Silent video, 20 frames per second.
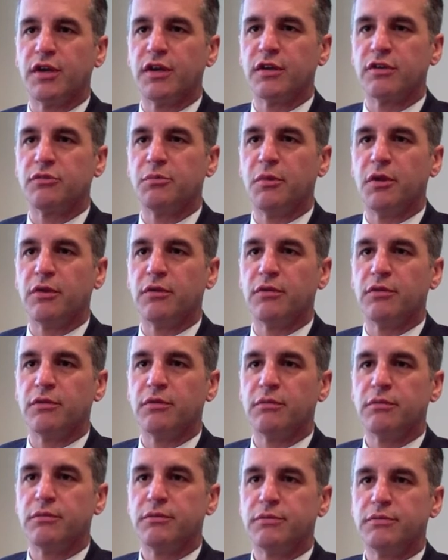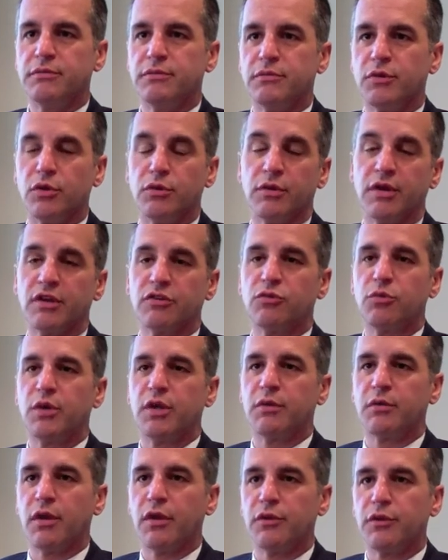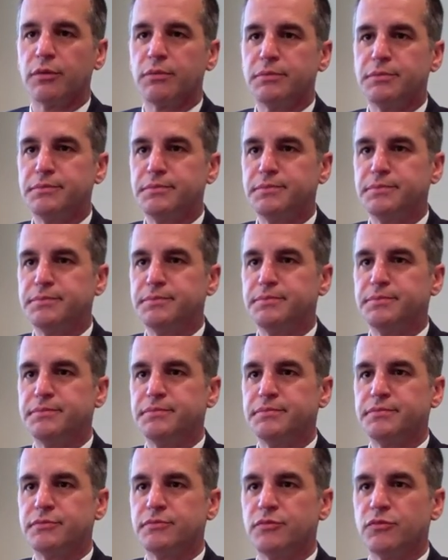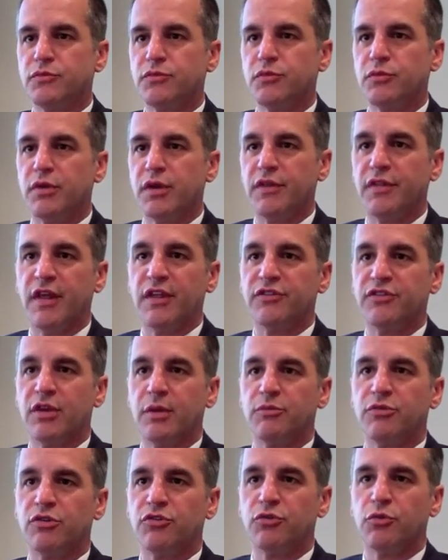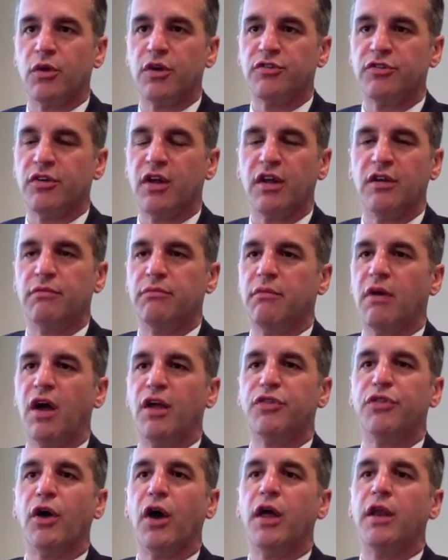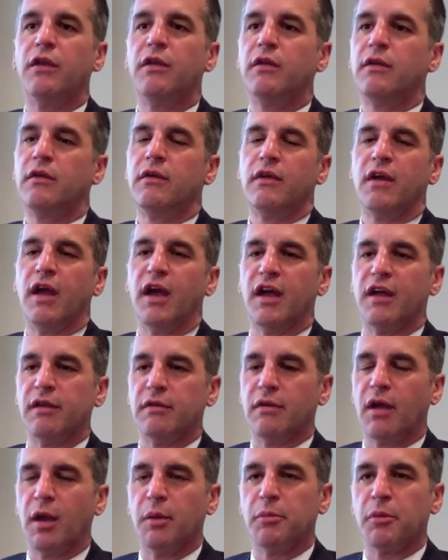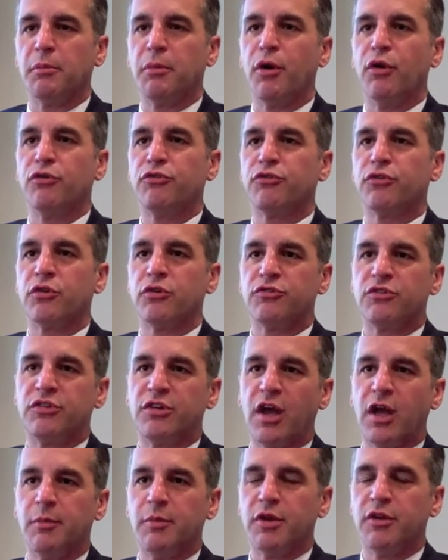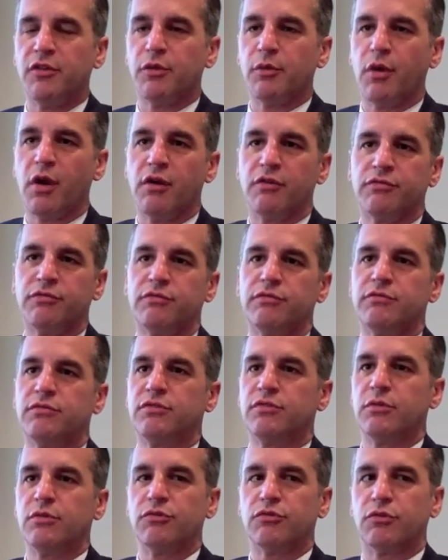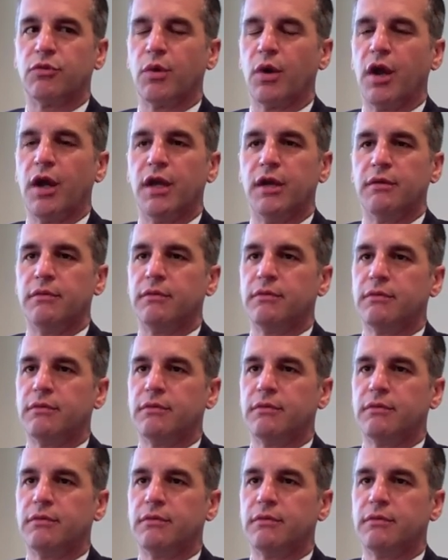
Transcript: next month, or next week rather, in that same situation. I proposed her as a diamond in the rough. She was great,